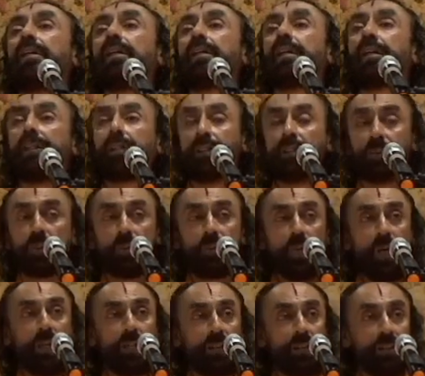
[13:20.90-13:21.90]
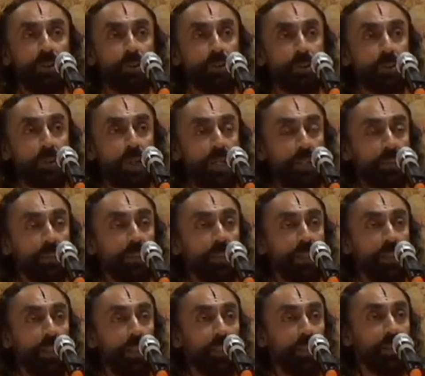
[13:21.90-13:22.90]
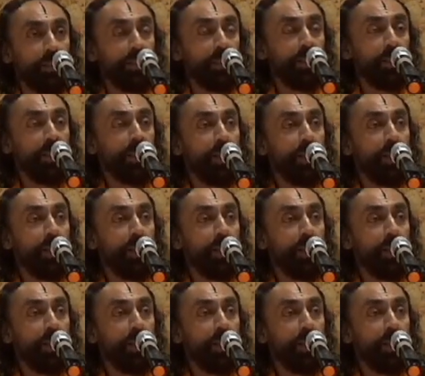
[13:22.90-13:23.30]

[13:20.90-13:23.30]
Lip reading: It has got the strength in it.